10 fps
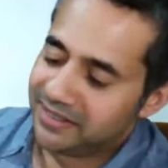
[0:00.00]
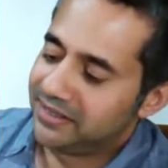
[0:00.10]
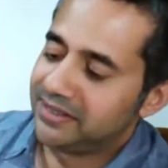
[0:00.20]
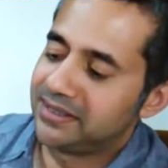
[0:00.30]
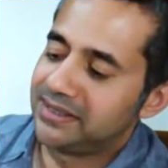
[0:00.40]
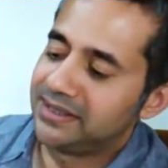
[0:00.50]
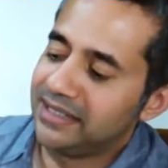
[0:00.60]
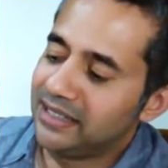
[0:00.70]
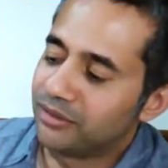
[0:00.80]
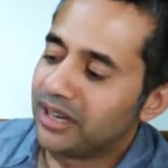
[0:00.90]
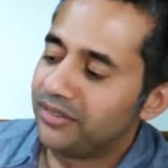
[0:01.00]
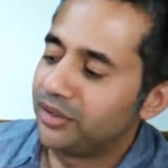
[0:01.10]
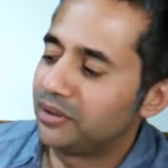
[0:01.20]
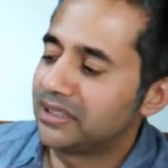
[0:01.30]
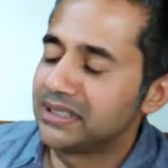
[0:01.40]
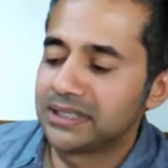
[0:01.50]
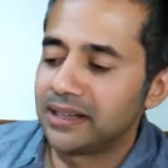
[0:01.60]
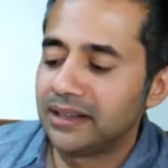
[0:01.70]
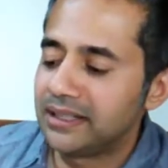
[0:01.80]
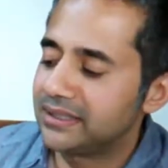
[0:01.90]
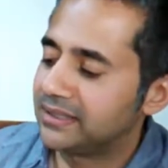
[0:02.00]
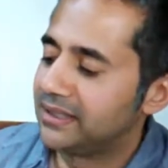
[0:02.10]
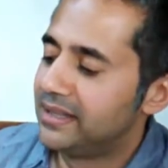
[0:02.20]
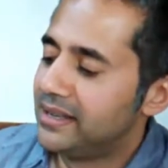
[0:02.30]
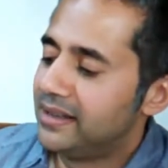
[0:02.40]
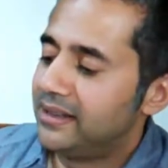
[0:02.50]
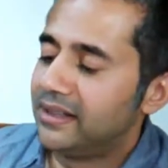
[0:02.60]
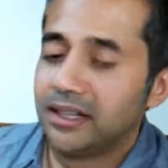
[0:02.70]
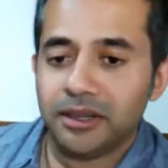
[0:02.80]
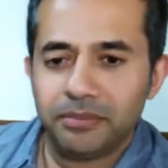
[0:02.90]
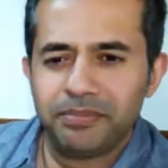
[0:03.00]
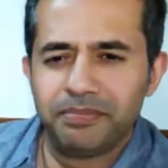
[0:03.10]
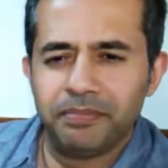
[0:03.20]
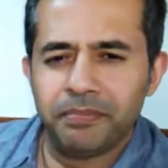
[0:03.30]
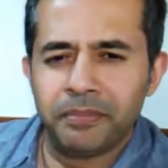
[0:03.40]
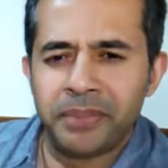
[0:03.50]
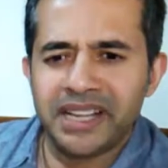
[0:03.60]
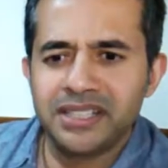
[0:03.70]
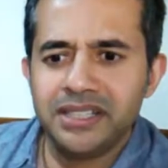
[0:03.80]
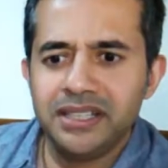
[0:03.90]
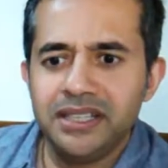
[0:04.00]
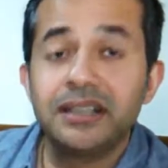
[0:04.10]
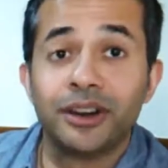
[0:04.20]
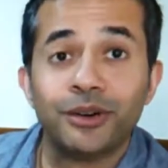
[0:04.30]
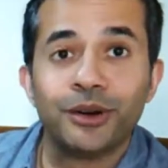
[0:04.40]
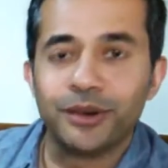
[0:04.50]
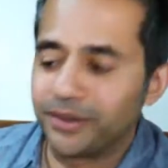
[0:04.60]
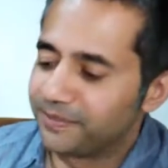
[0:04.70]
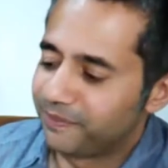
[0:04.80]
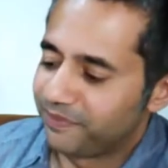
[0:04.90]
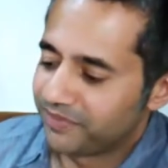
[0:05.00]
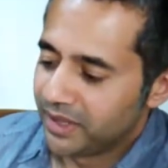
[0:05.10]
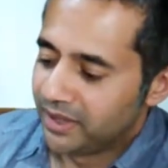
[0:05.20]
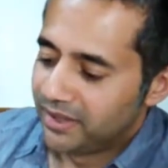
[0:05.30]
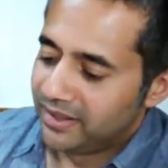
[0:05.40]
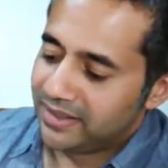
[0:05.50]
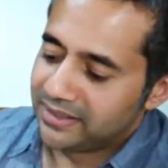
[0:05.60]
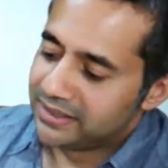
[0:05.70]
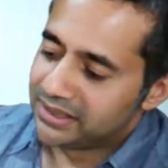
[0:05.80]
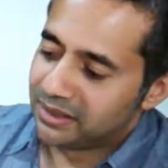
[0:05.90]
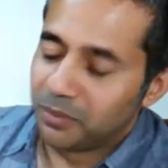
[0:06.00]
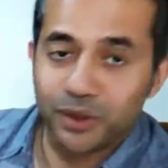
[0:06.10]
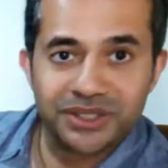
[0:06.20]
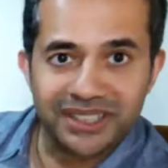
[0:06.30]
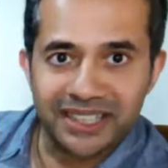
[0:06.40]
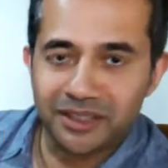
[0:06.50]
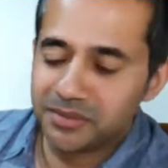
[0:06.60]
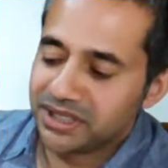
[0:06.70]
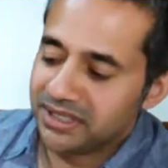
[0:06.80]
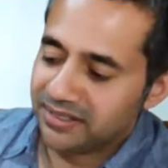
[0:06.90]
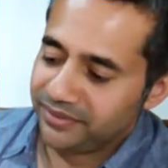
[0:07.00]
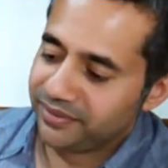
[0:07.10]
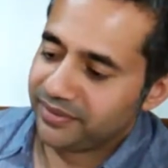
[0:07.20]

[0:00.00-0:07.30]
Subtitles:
This is the Rafael González Petit Corona. And this is a box it comes in.